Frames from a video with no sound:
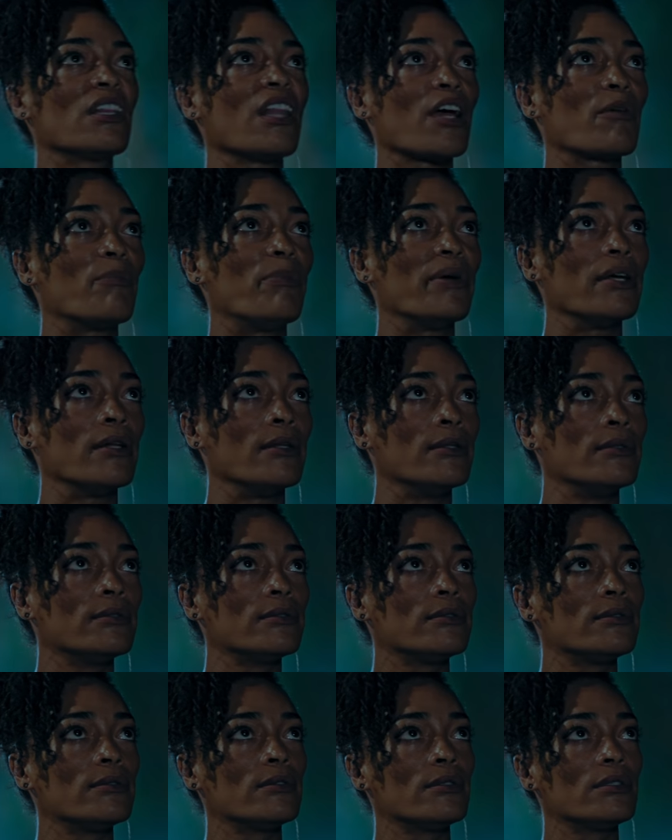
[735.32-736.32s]
that requires him to
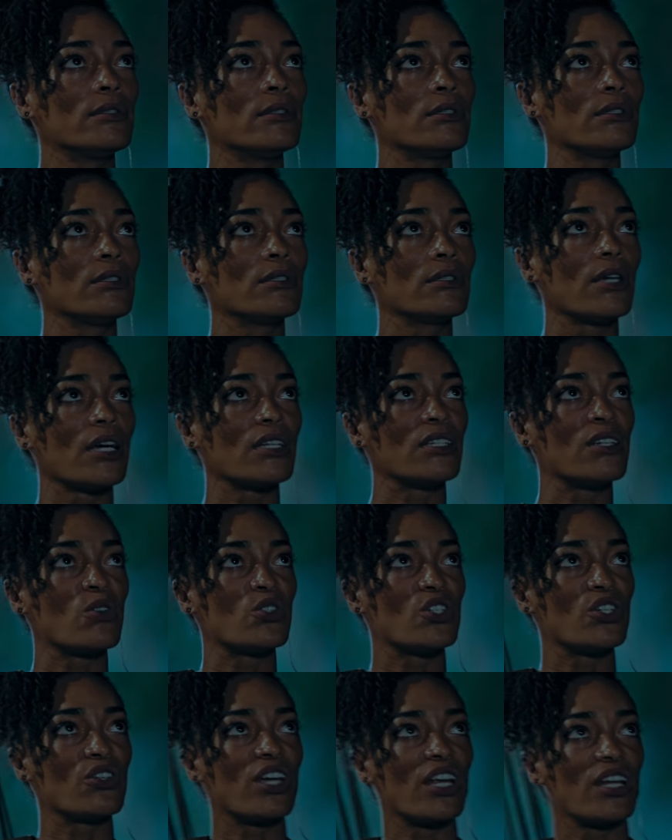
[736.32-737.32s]
have been sane at some
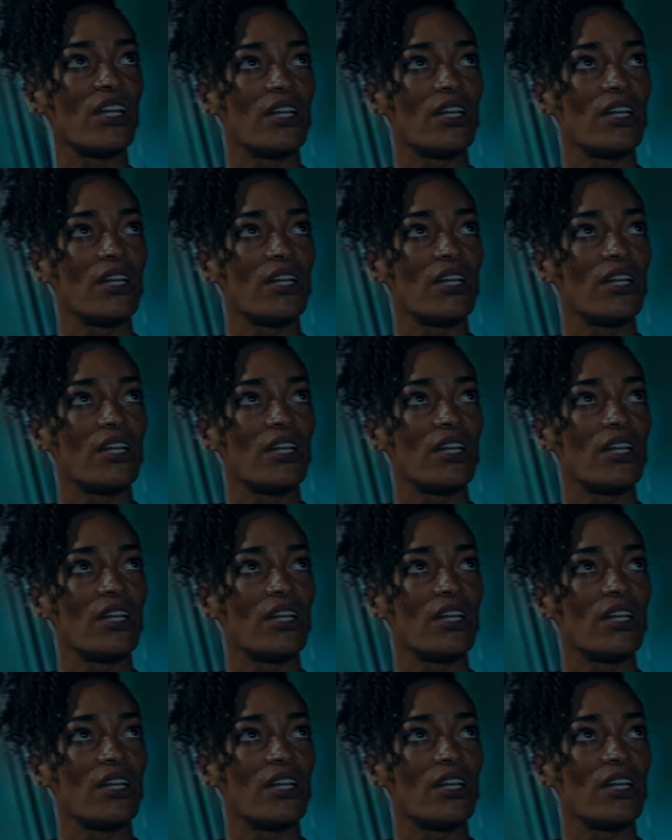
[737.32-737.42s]
point.